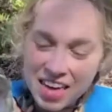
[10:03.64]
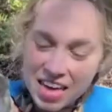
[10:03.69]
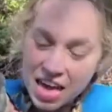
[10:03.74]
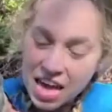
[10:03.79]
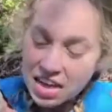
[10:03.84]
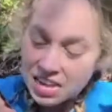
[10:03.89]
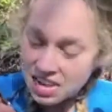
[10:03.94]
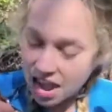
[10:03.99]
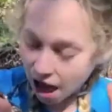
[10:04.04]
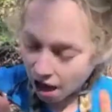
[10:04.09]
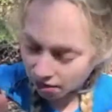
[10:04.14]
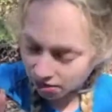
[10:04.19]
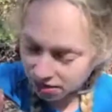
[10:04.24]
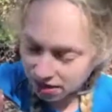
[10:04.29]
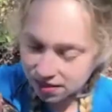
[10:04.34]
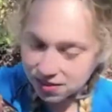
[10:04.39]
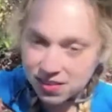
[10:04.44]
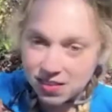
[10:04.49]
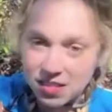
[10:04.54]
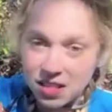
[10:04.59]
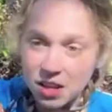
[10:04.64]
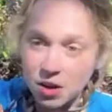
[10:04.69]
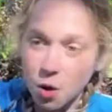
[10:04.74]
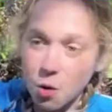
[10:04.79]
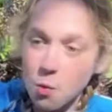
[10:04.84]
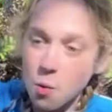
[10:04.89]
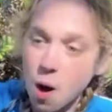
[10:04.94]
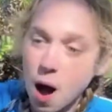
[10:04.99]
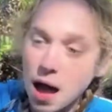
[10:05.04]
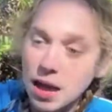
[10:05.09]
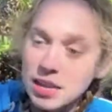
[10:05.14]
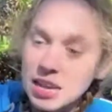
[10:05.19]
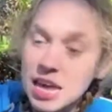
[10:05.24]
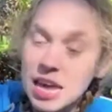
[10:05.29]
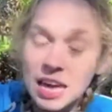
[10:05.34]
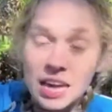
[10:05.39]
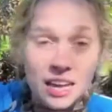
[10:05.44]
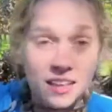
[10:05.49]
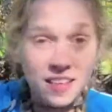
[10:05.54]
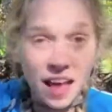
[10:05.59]
Now this little one
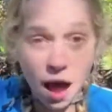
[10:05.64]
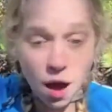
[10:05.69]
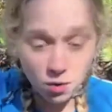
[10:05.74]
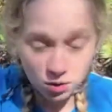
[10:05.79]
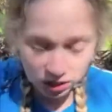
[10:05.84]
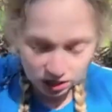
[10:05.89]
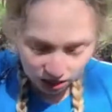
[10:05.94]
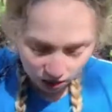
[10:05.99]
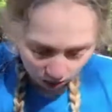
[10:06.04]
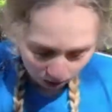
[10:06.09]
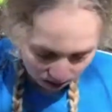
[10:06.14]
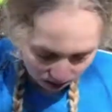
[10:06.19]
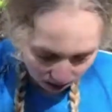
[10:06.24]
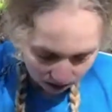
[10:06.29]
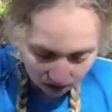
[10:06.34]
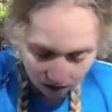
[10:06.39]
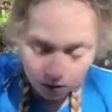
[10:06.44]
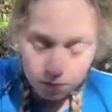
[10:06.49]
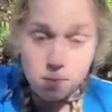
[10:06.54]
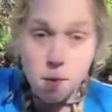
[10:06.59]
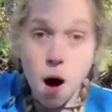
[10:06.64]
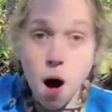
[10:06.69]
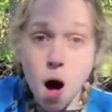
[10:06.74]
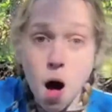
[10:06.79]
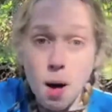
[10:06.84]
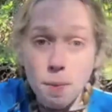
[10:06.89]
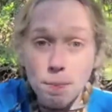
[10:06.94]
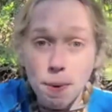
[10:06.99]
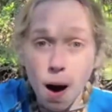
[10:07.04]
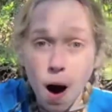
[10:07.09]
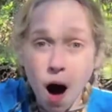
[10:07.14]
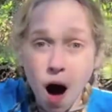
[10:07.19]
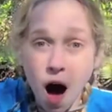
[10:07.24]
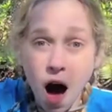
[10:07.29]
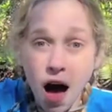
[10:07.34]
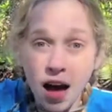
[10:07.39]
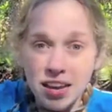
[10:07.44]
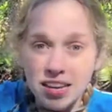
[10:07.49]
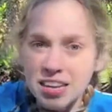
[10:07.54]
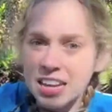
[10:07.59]
is out here in this small
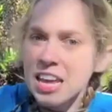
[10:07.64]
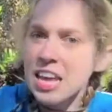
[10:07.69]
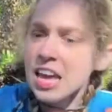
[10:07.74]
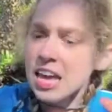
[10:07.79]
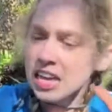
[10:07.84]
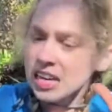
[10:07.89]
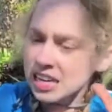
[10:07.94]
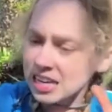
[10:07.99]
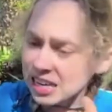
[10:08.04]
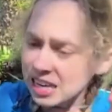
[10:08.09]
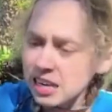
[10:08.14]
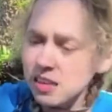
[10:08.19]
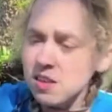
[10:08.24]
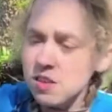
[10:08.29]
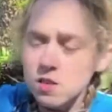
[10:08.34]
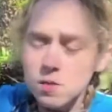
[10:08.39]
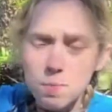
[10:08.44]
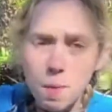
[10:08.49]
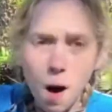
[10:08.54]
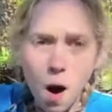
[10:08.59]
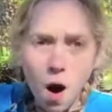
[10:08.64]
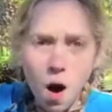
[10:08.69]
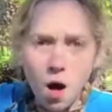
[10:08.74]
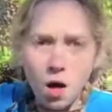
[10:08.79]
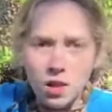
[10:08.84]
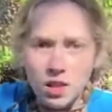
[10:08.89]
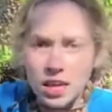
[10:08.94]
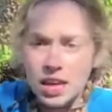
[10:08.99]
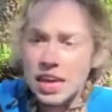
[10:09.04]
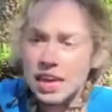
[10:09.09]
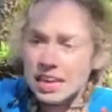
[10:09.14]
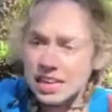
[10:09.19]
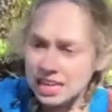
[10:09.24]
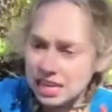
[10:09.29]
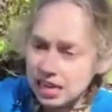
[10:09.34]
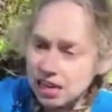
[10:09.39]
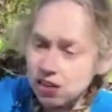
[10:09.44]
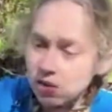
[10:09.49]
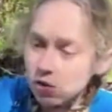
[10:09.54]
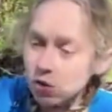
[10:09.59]
pond. He's small.
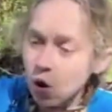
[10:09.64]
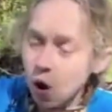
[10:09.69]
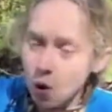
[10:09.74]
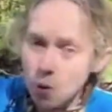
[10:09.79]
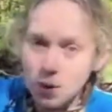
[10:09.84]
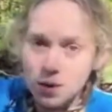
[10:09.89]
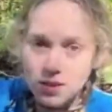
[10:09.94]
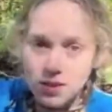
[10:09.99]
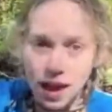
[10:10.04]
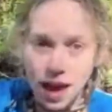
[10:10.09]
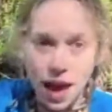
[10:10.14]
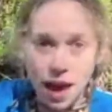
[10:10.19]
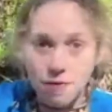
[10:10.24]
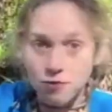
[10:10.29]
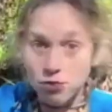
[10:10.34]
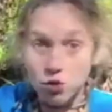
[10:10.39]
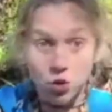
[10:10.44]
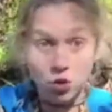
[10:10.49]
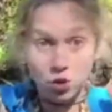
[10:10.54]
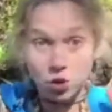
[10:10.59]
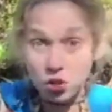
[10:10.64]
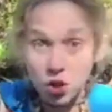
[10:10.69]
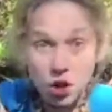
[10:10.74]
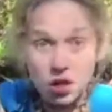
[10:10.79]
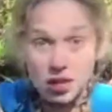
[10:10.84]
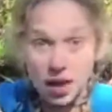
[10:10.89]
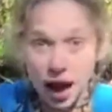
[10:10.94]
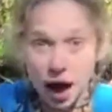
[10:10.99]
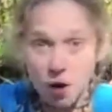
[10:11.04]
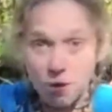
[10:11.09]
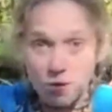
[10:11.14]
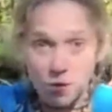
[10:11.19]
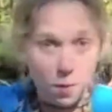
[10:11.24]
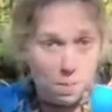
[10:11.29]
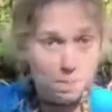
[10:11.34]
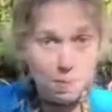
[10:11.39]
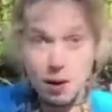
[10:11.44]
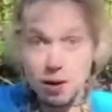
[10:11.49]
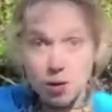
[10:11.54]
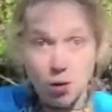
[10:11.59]
He's going to have to look out for
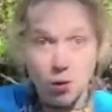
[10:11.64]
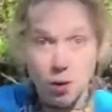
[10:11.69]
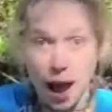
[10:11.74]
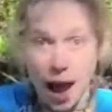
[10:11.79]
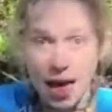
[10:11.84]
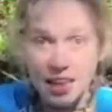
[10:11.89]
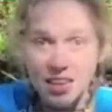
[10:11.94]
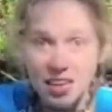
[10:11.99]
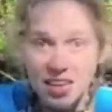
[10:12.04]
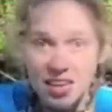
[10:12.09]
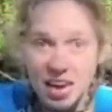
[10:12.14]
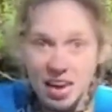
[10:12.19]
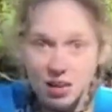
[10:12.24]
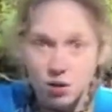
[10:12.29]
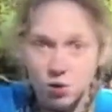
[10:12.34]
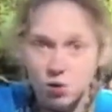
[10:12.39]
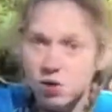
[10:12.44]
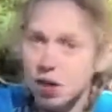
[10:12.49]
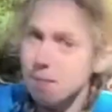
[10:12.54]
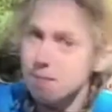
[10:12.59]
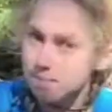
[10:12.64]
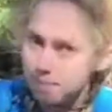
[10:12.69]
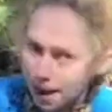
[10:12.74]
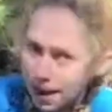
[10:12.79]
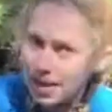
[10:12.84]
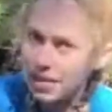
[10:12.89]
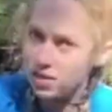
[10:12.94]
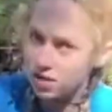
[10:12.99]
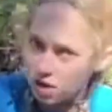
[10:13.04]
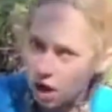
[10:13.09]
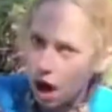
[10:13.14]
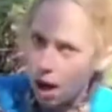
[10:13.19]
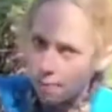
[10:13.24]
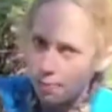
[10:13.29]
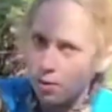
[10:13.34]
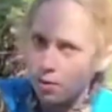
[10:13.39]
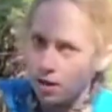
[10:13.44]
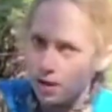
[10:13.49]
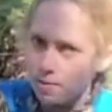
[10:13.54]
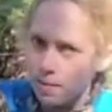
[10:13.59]
bigger alligators that might
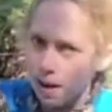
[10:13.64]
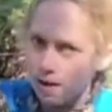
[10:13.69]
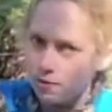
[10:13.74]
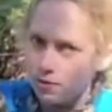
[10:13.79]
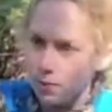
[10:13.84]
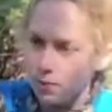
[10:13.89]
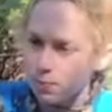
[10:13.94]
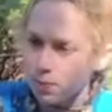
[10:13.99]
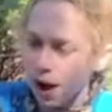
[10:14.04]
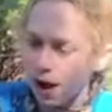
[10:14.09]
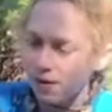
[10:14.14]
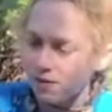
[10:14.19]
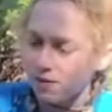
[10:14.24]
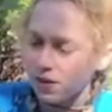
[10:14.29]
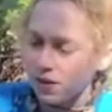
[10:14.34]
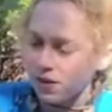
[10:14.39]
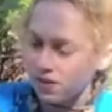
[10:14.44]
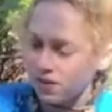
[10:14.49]
gobble him up for breakfast.